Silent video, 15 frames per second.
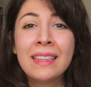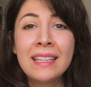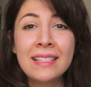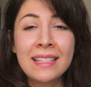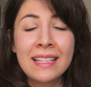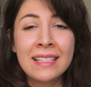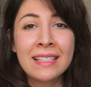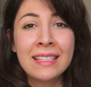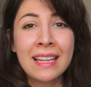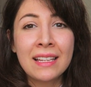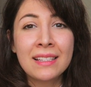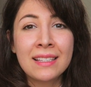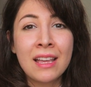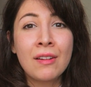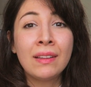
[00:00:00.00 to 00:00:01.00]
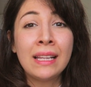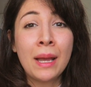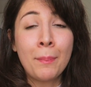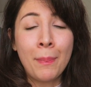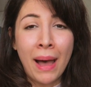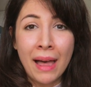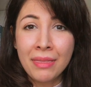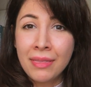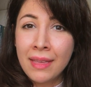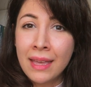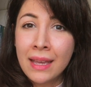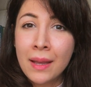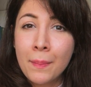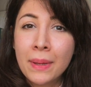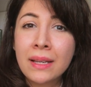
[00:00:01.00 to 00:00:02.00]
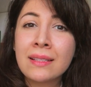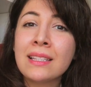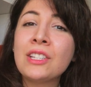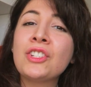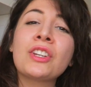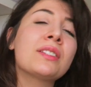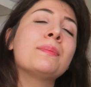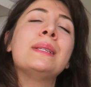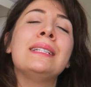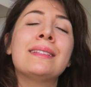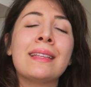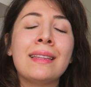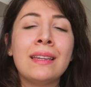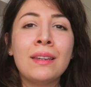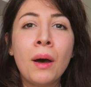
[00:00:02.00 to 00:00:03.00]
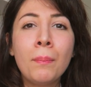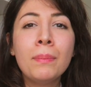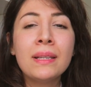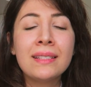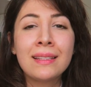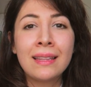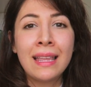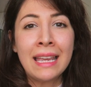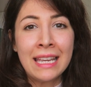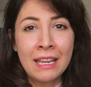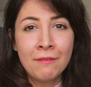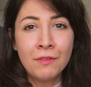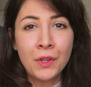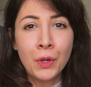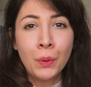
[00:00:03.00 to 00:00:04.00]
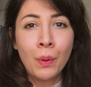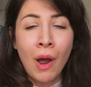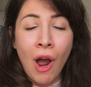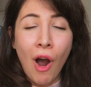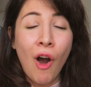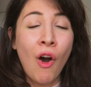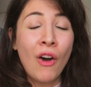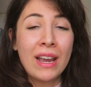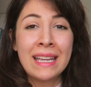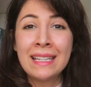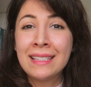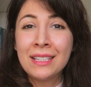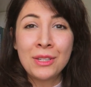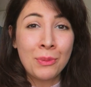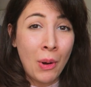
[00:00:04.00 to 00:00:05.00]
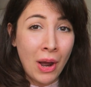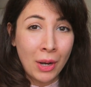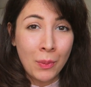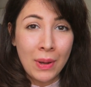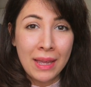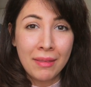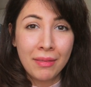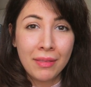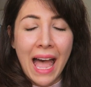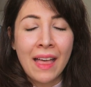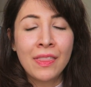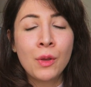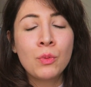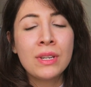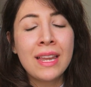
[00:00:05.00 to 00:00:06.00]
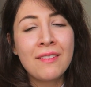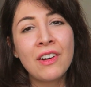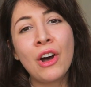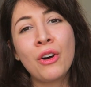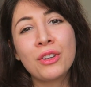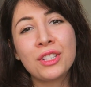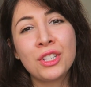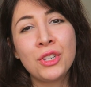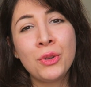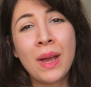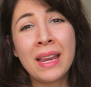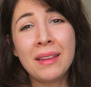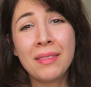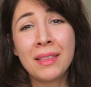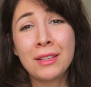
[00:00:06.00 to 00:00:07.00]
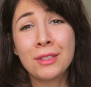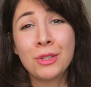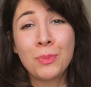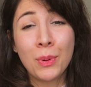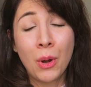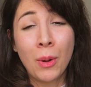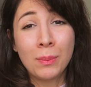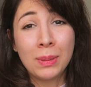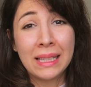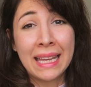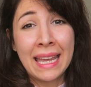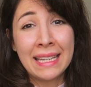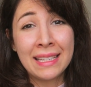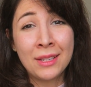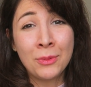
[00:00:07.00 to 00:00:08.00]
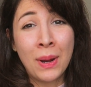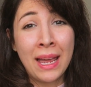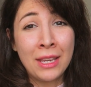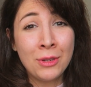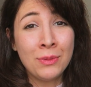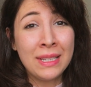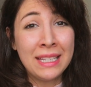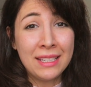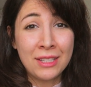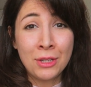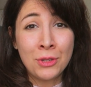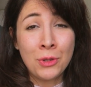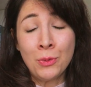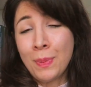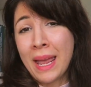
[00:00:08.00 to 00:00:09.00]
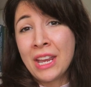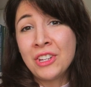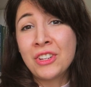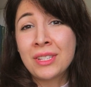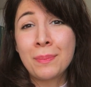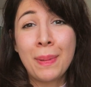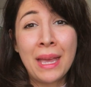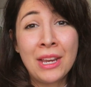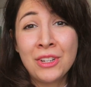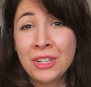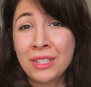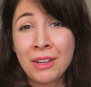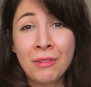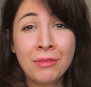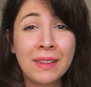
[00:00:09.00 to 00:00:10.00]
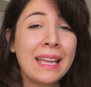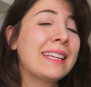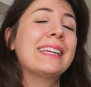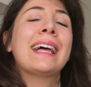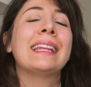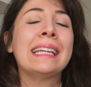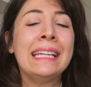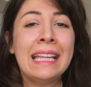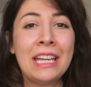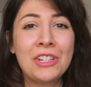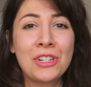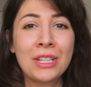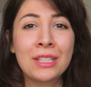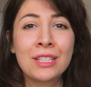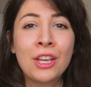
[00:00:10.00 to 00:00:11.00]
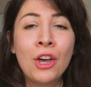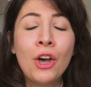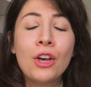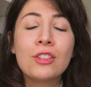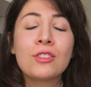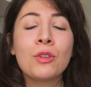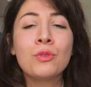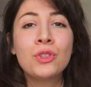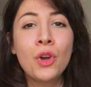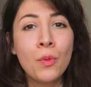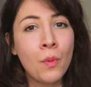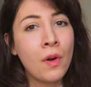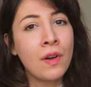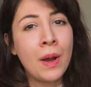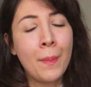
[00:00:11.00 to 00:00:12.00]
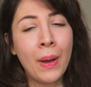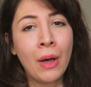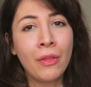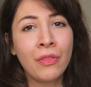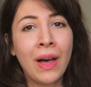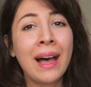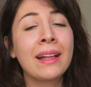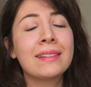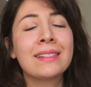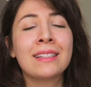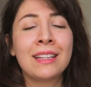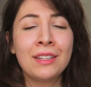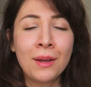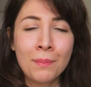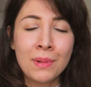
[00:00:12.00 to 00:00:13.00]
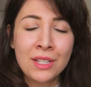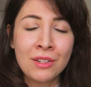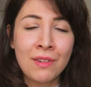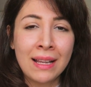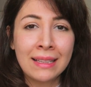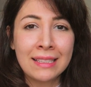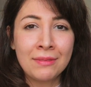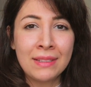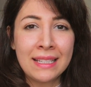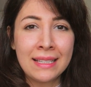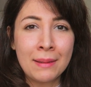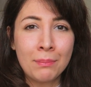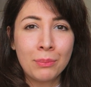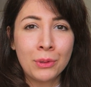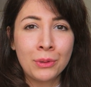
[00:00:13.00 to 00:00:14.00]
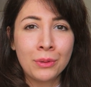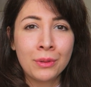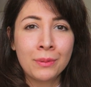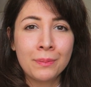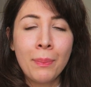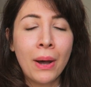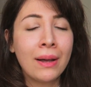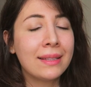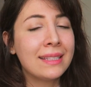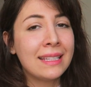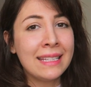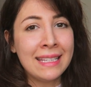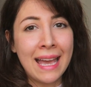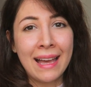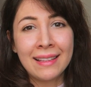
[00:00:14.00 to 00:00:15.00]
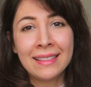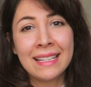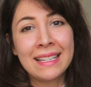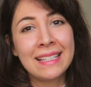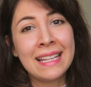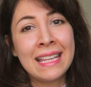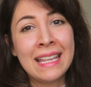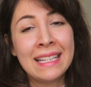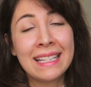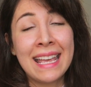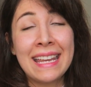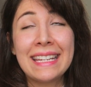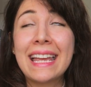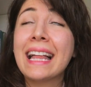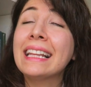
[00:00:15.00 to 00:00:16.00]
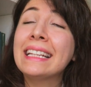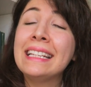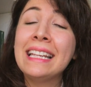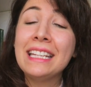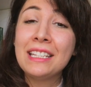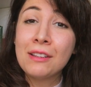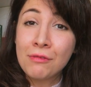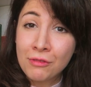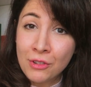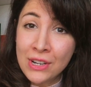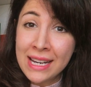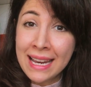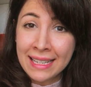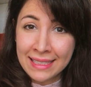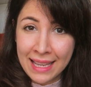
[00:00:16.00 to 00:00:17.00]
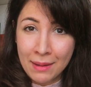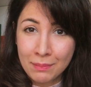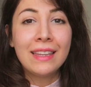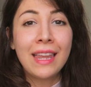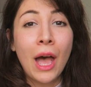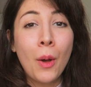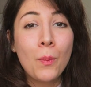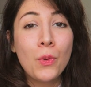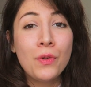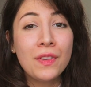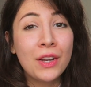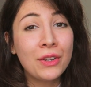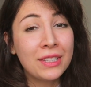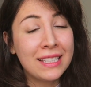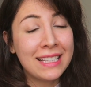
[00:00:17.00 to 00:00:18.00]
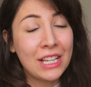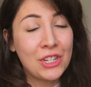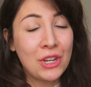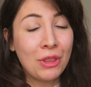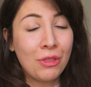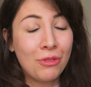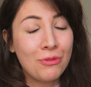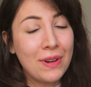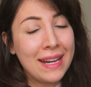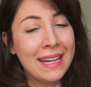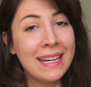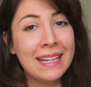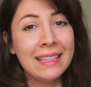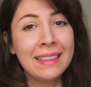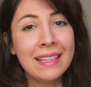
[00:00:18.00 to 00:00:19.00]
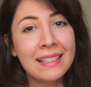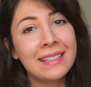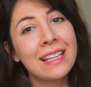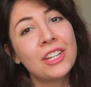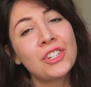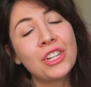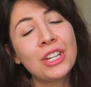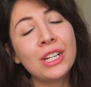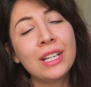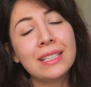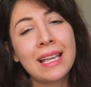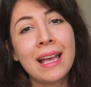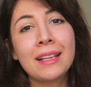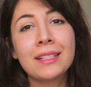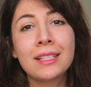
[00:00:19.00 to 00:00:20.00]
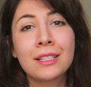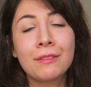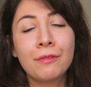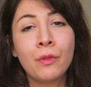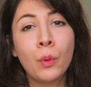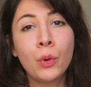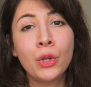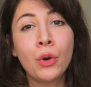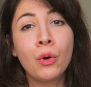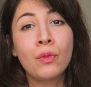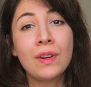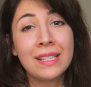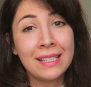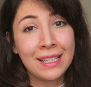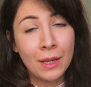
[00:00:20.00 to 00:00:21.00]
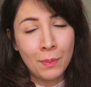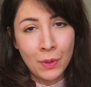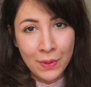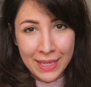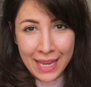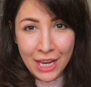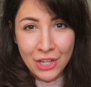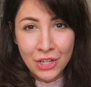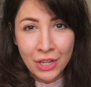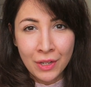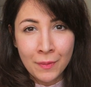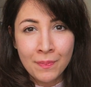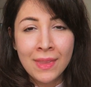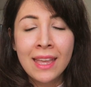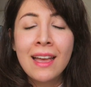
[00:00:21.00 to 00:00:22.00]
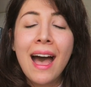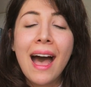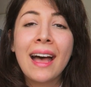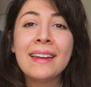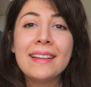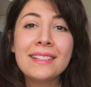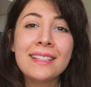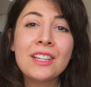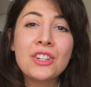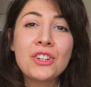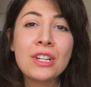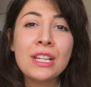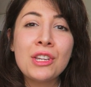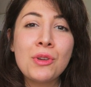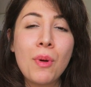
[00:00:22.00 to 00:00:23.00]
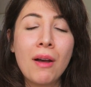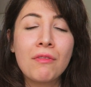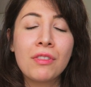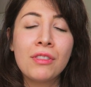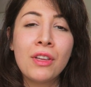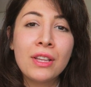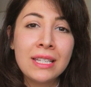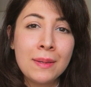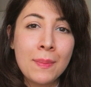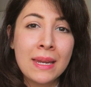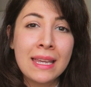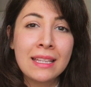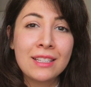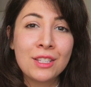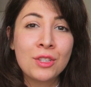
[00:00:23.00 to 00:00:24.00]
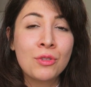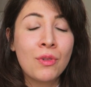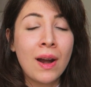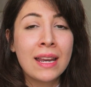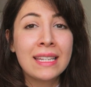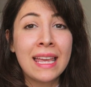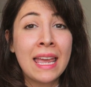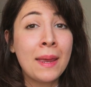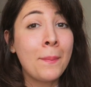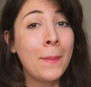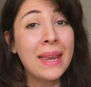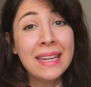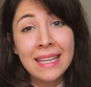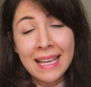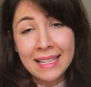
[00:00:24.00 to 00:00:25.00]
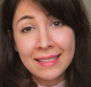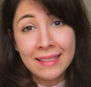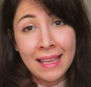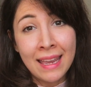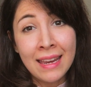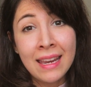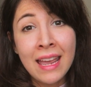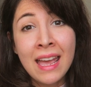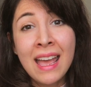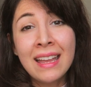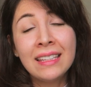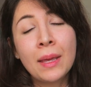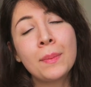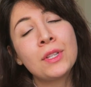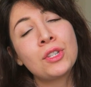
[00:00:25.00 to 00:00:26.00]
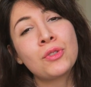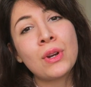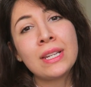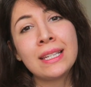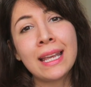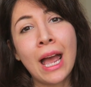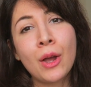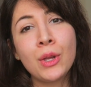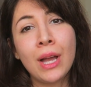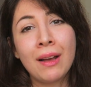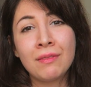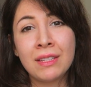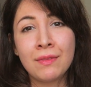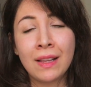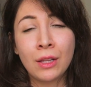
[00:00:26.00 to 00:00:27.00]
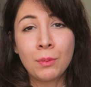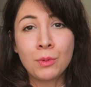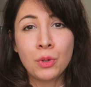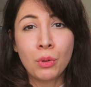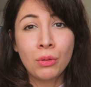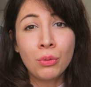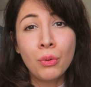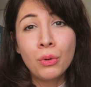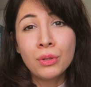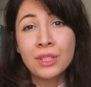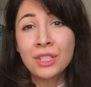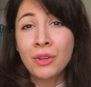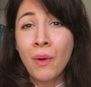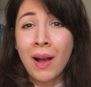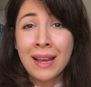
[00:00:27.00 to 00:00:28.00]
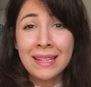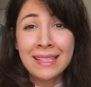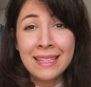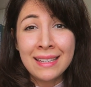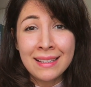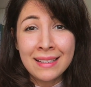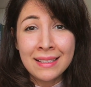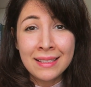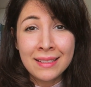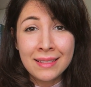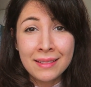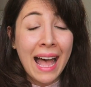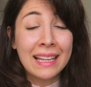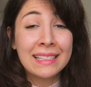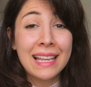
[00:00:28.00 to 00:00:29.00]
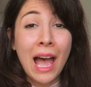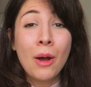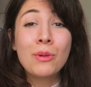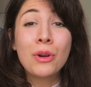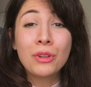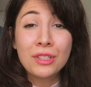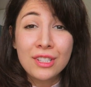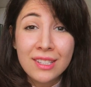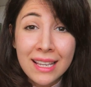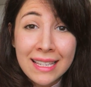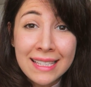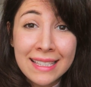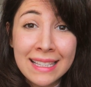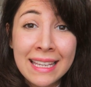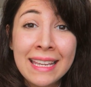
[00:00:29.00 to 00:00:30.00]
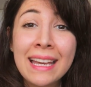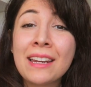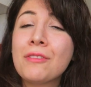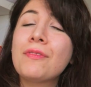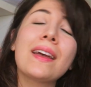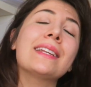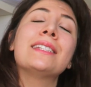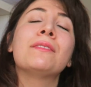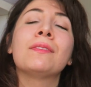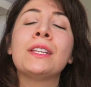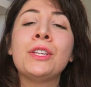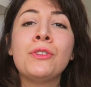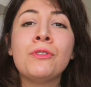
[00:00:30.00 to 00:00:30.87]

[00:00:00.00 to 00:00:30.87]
this isn't necessarily a bad thing because it just means that the numbers that they give you are easy to work with. And they would never ask you anything super complicated where you need to do pages and pages of like calculations. So don't worry about that. The numbers are relatively simple, but yeah, this is a calculator-free exam. Now moving on to section three, this section tests for your written communication. And essentially you have 30 minutes to write a mini essay demonstrating how you have developed your thoughts, your ideas, and how concisely and effectively